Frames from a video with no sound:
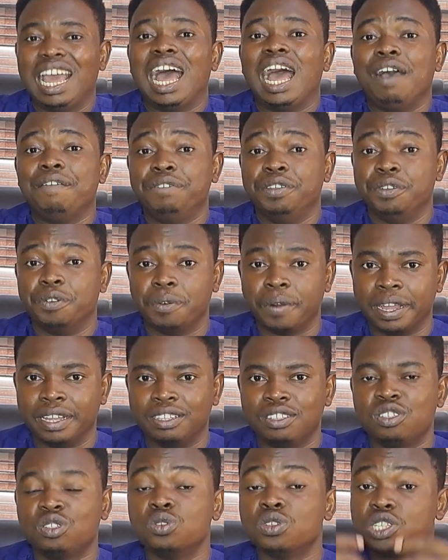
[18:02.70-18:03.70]
have the
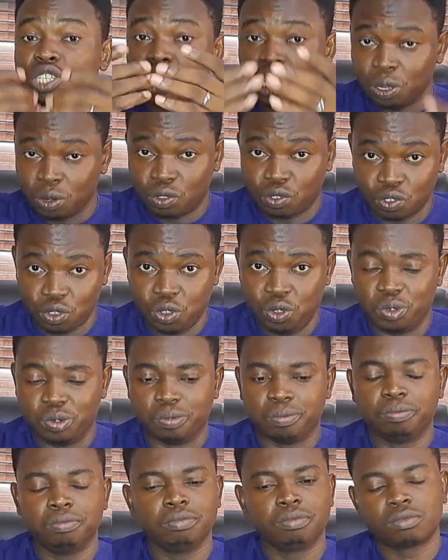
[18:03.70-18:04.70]
right to sell to
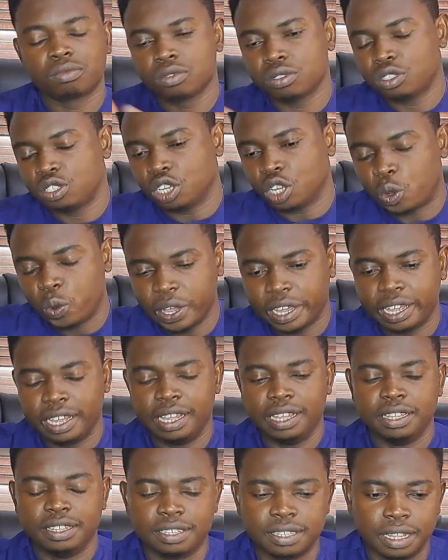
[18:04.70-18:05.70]
you. It's a quick
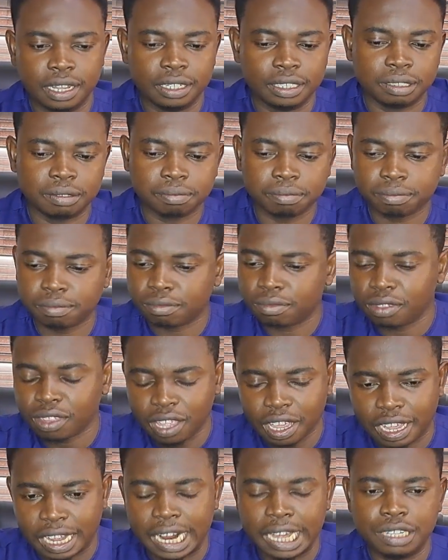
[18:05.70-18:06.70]
instance.
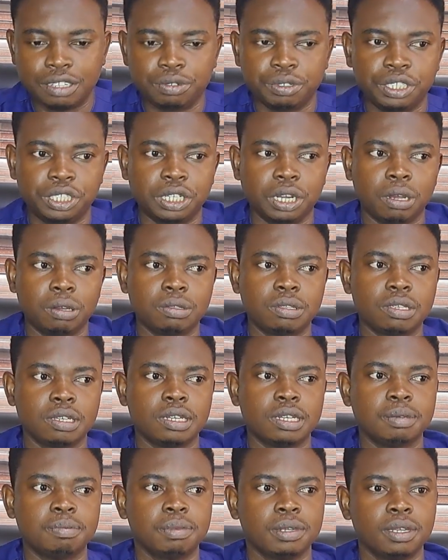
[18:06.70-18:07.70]
Client reached out
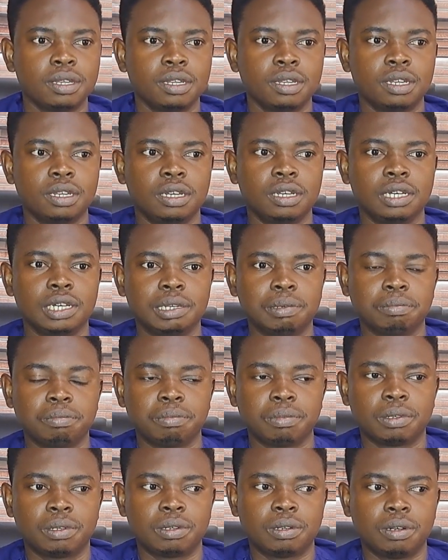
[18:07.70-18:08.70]
a
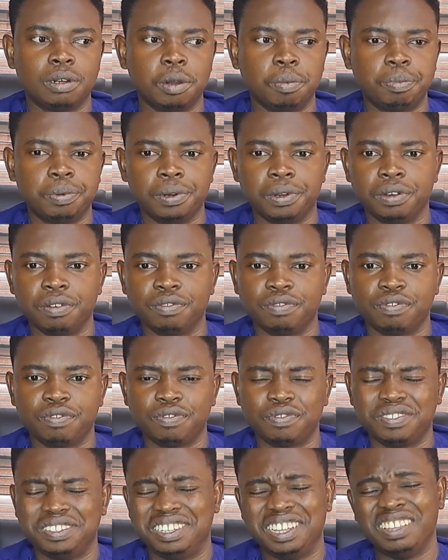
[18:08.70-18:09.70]
couple of
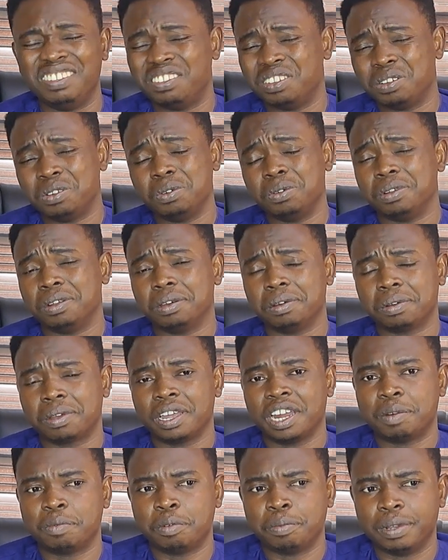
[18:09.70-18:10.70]
days ago now. I
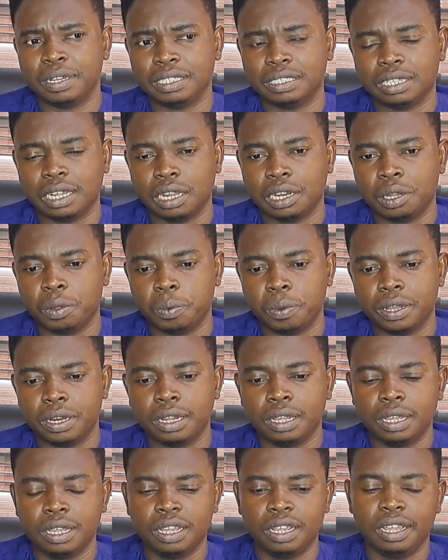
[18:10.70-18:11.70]
can't remember exactly
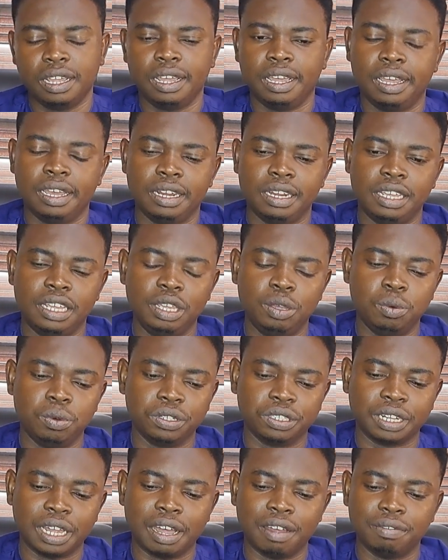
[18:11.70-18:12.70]
when, and he
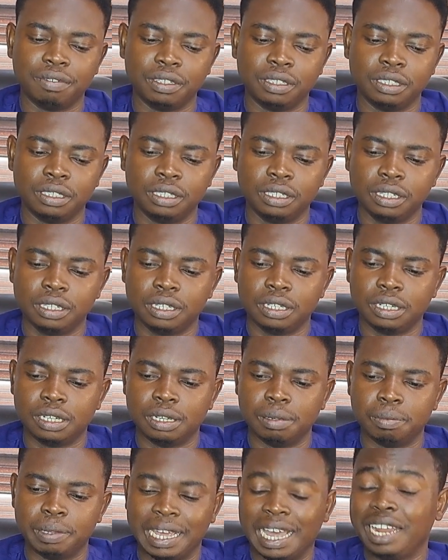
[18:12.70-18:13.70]
was having
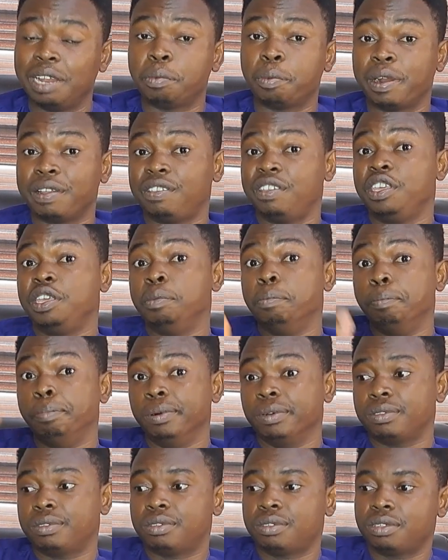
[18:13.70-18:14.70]
he had a property he
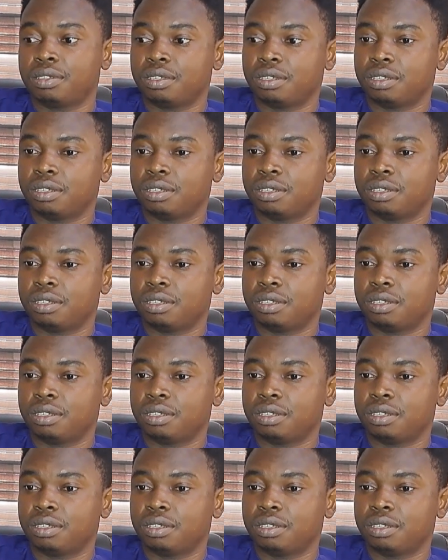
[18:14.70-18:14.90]
bought